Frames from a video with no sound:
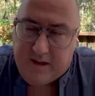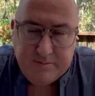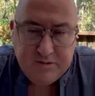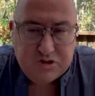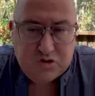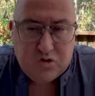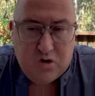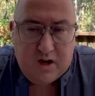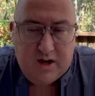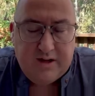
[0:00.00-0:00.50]

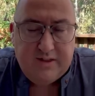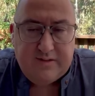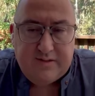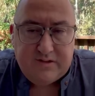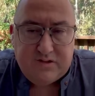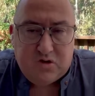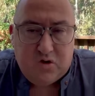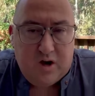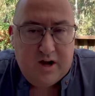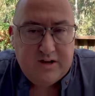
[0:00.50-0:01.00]
games try
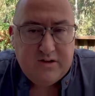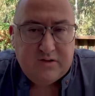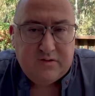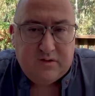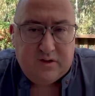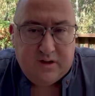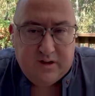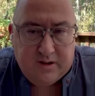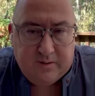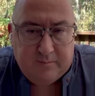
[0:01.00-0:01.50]

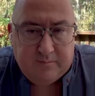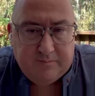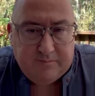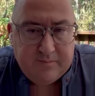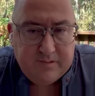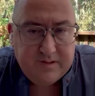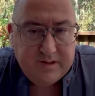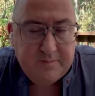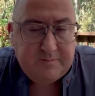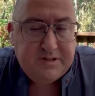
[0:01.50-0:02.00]
to
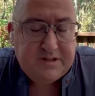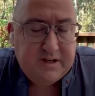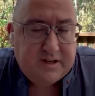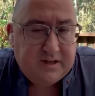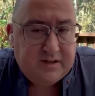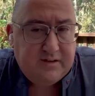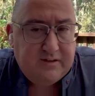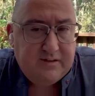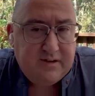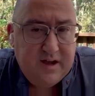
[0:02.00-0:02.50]
lip
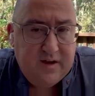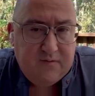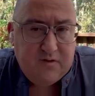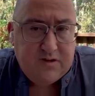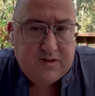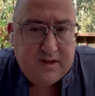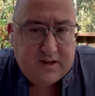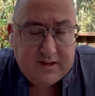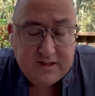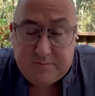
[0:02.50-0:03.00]
sync
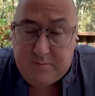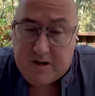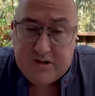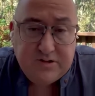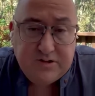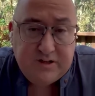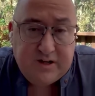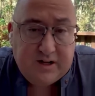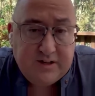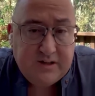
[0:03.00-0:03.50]
everything,
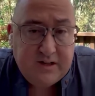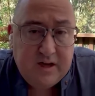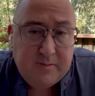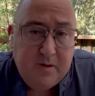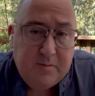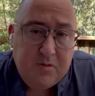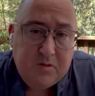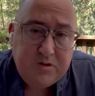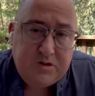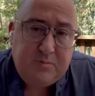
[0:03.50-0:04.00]
especially not in the
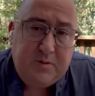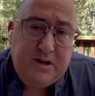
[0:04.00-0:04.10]
MMO